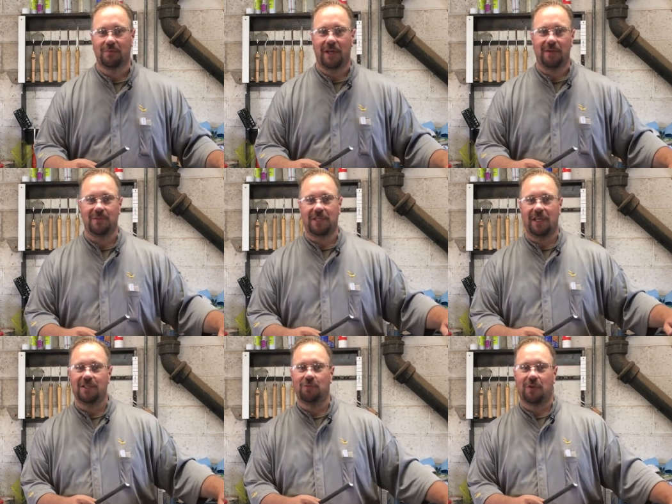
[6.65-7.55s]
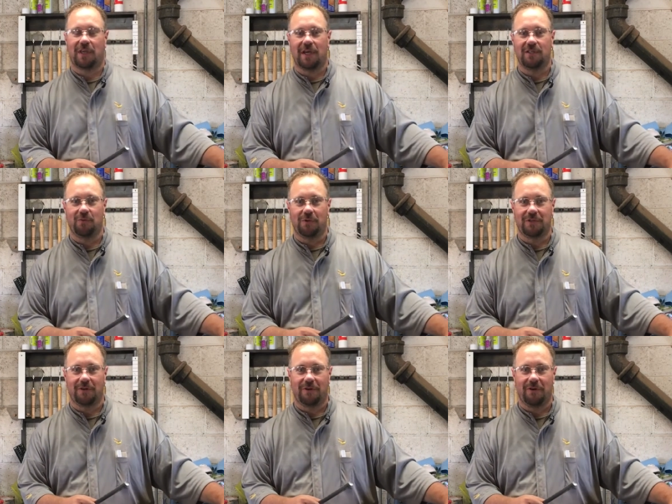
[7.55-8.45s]
My name is Jason with
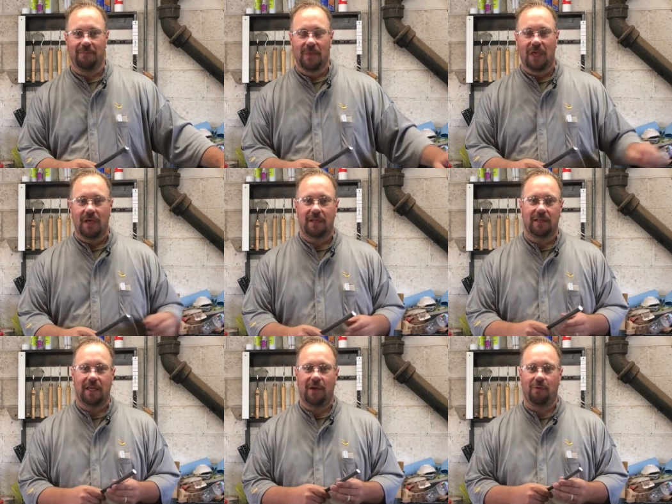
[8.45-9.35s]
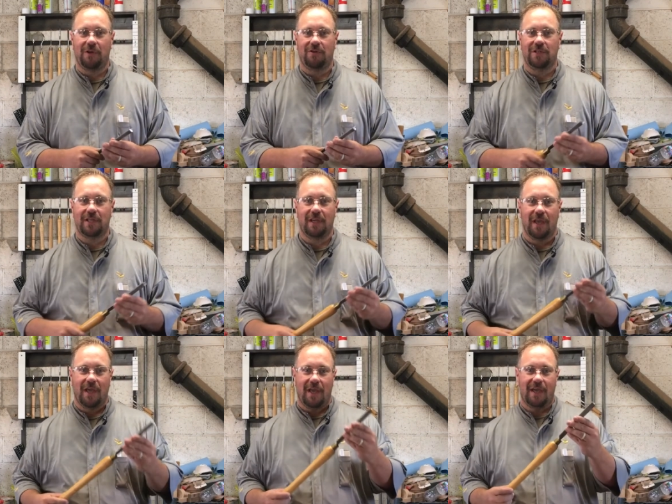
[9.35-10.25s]
Geiserwoodturner, and today we're using
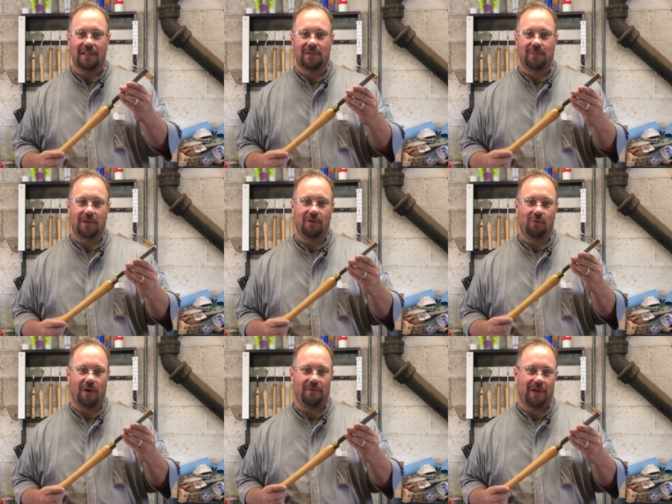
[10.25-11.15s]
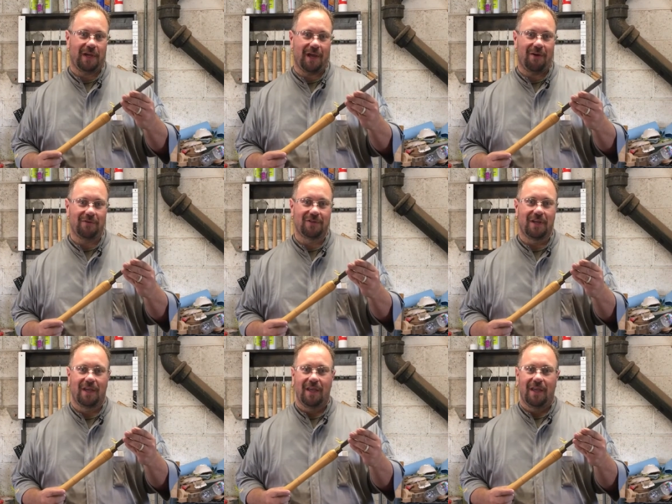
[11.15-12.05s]
a spindle roughing gouge,
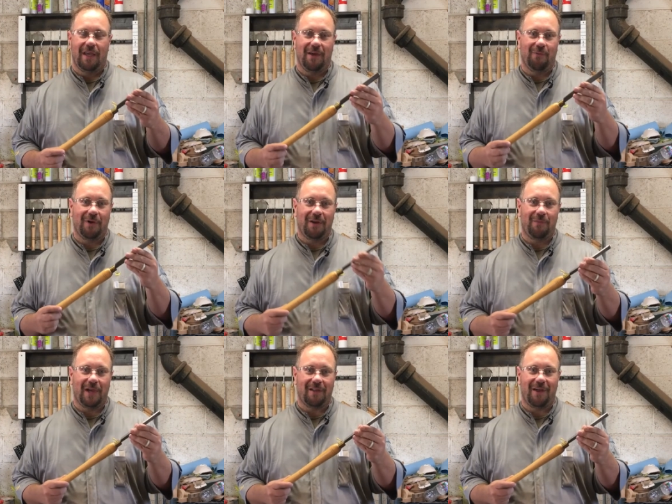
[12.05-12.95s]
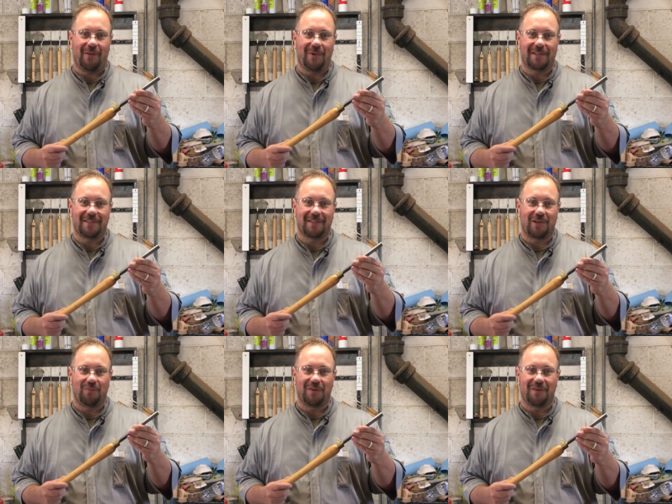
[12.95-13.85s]
and we're gonna make a lot of messes.
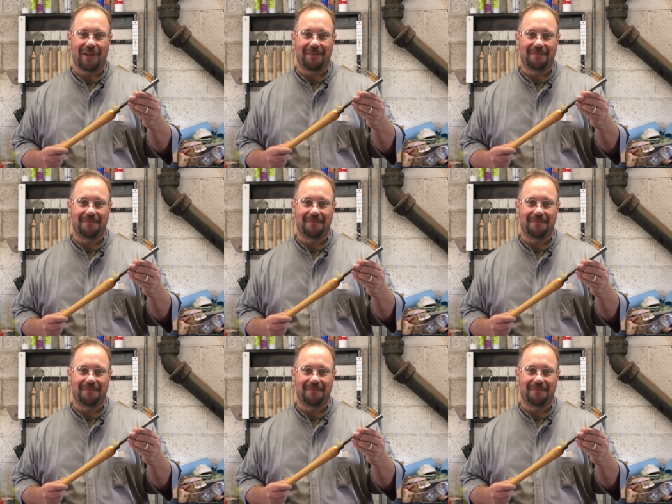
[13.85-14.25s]
It'll be fun.